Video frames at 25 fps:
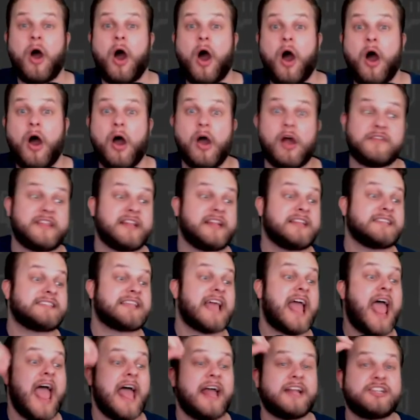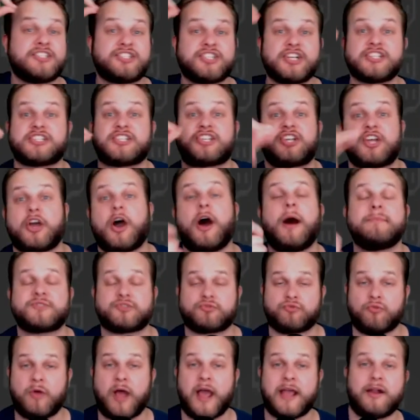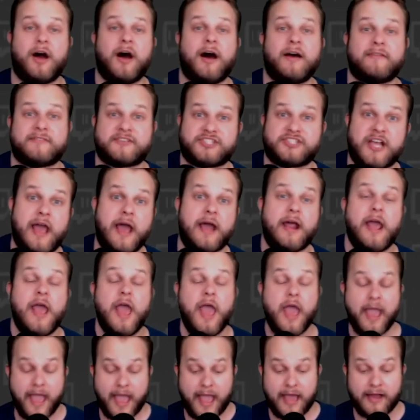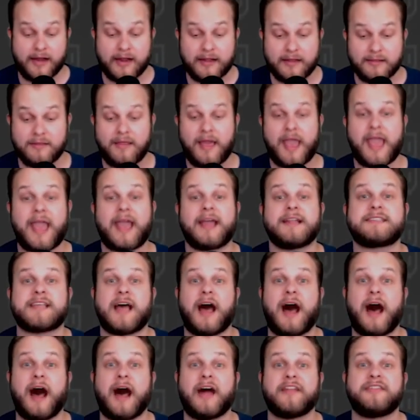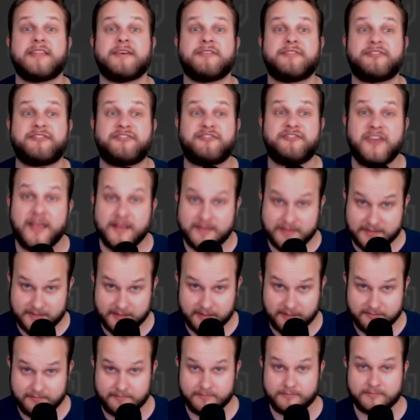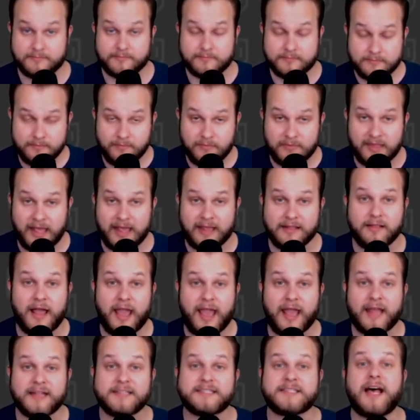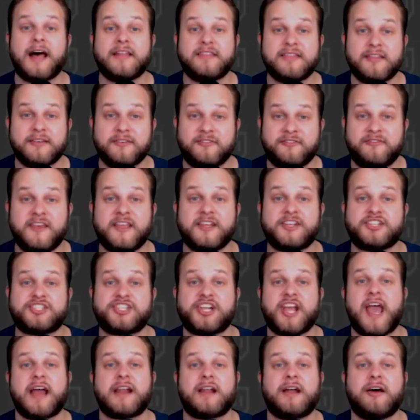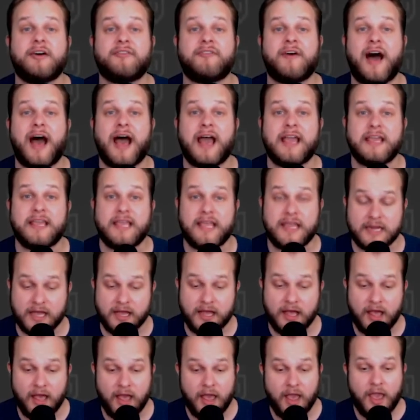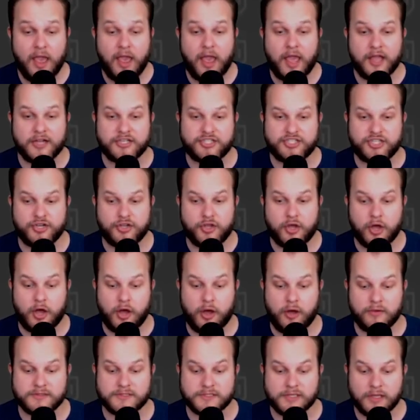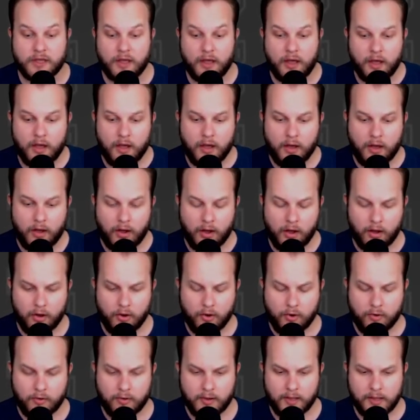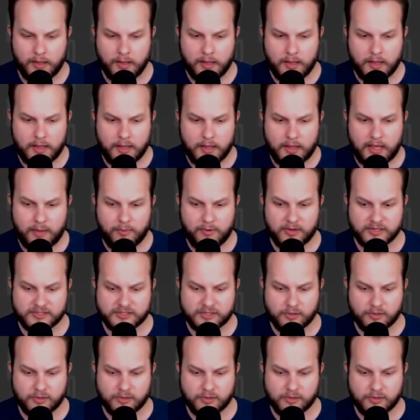hard that his head just comes right off, chat. And it lands on the feet. It lands on the feet, chat, of Hyena, and she goes, oh, he was a